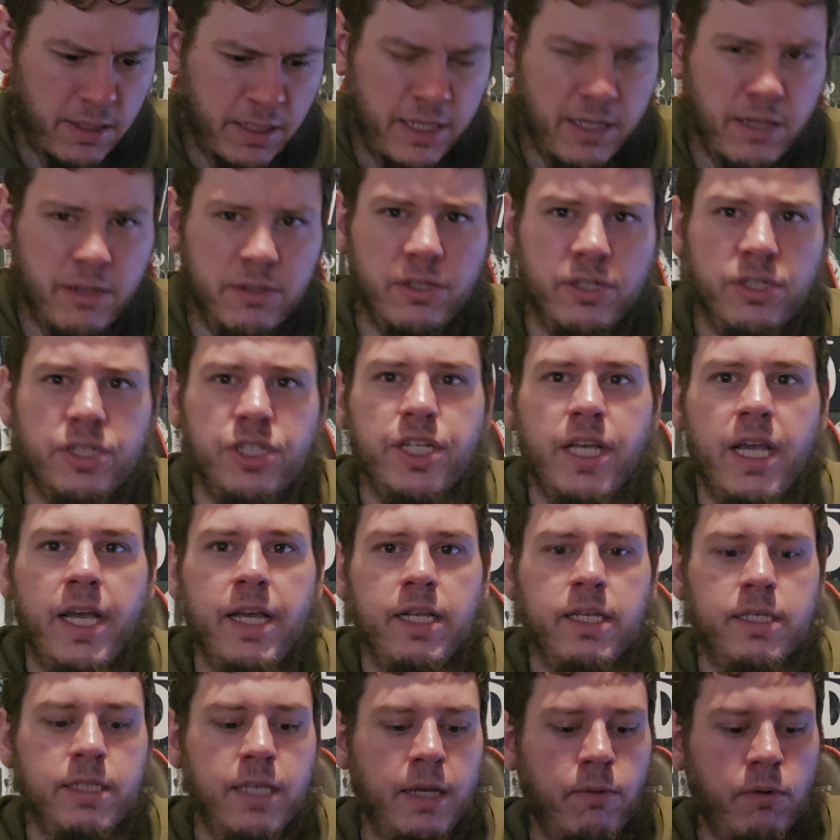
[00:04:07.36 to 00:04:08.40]
Gizzard shad
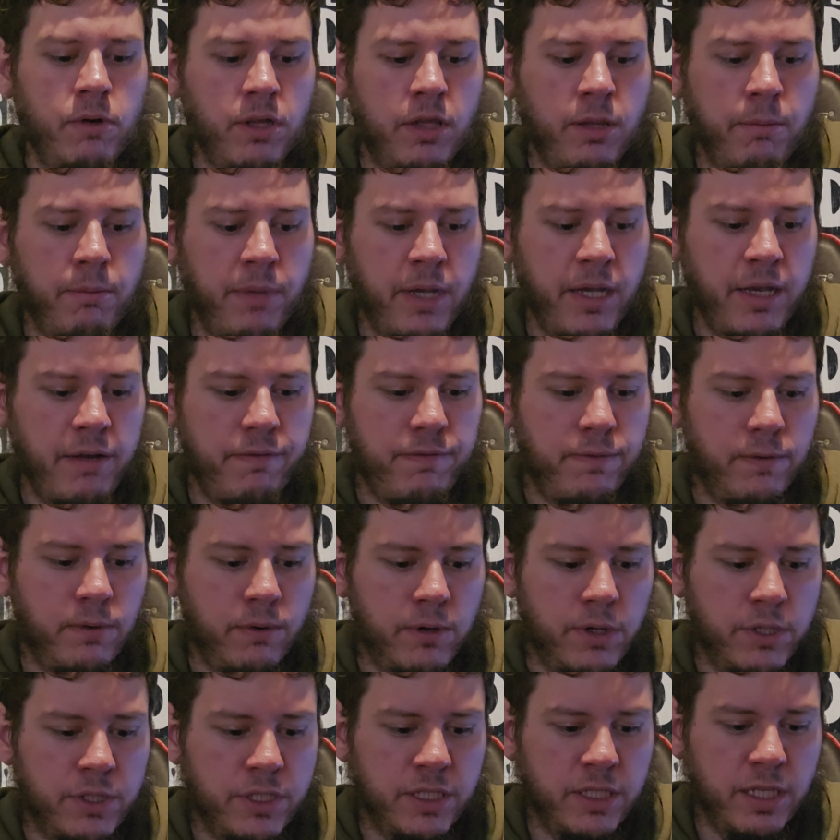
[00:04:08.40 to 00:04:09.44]
is like one of the main
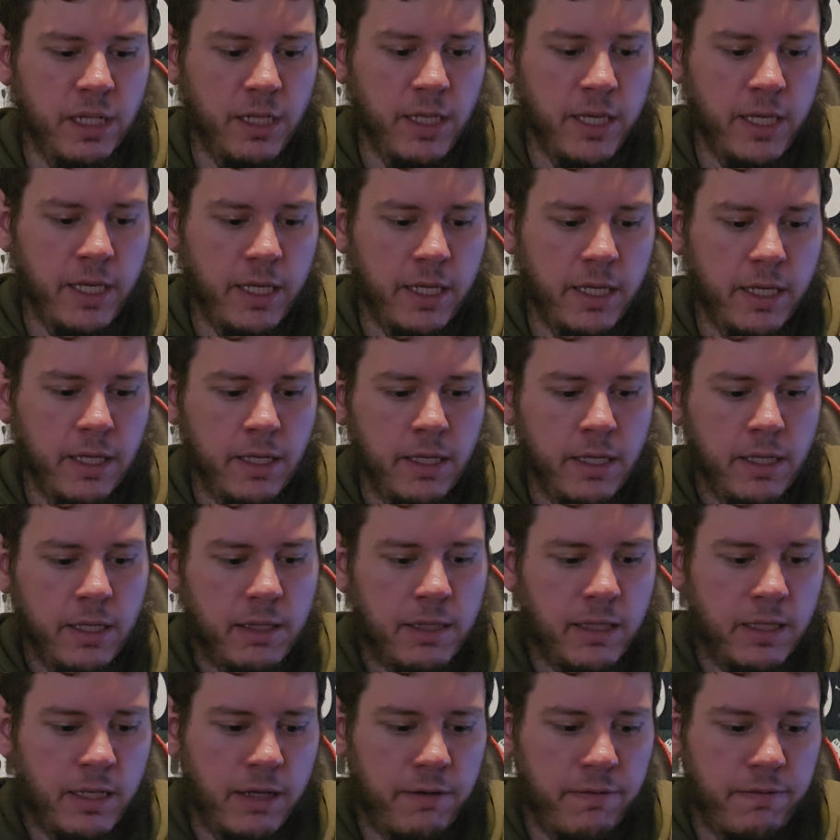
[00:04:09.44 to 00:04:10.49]
forage in the lake
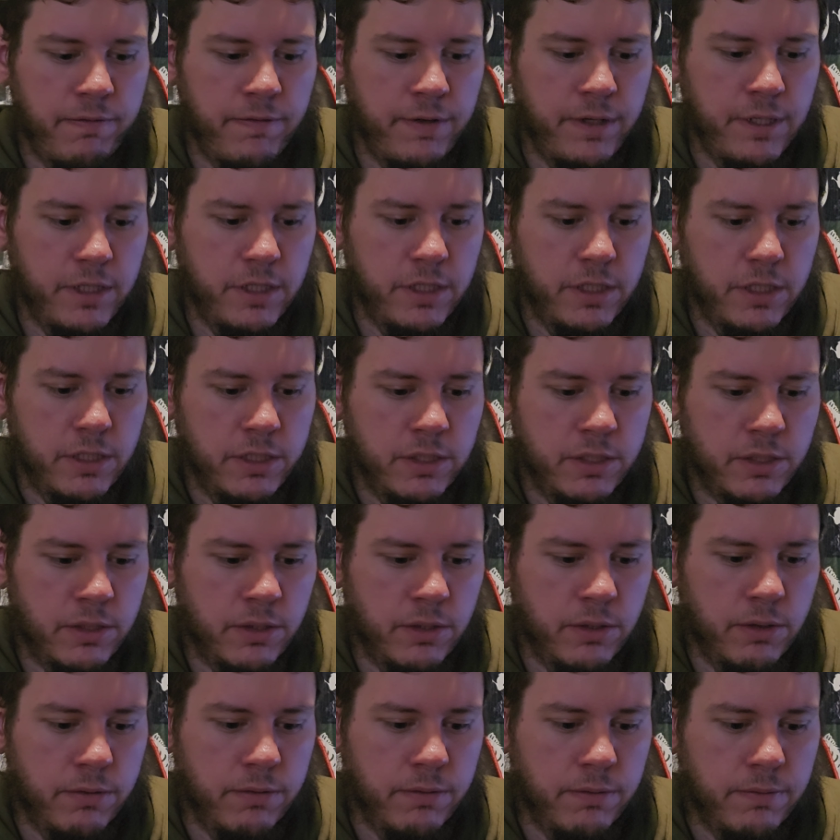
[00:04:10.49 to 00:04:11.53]
that I fish,
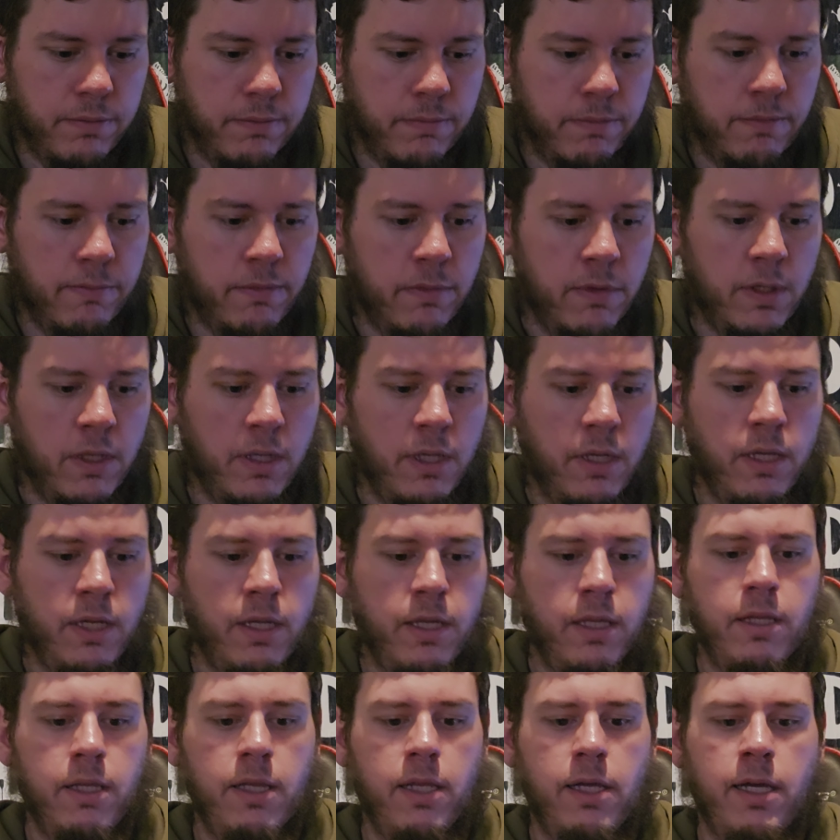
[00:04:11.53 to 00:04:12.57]
so
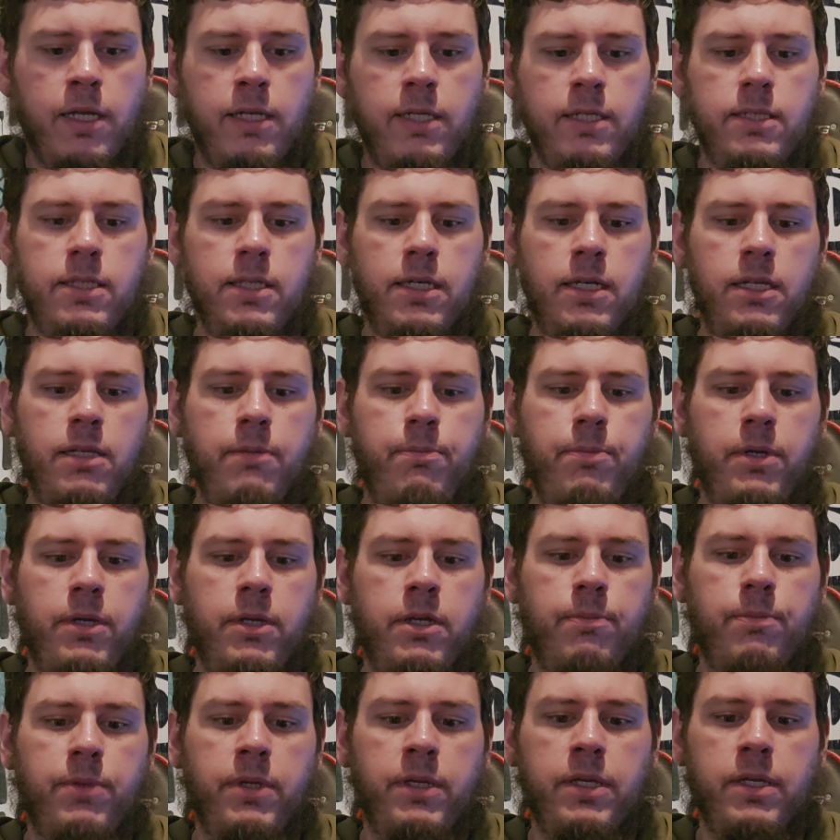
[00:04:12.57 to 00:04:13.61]
I decided to pick
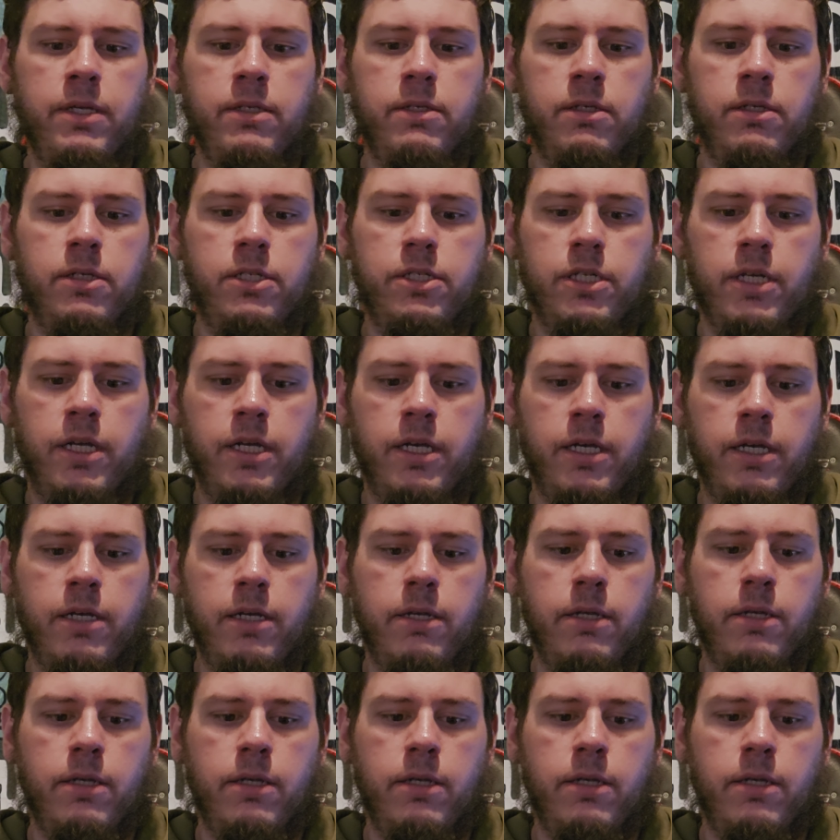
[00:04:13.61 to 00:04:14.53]
up the gizzard shad.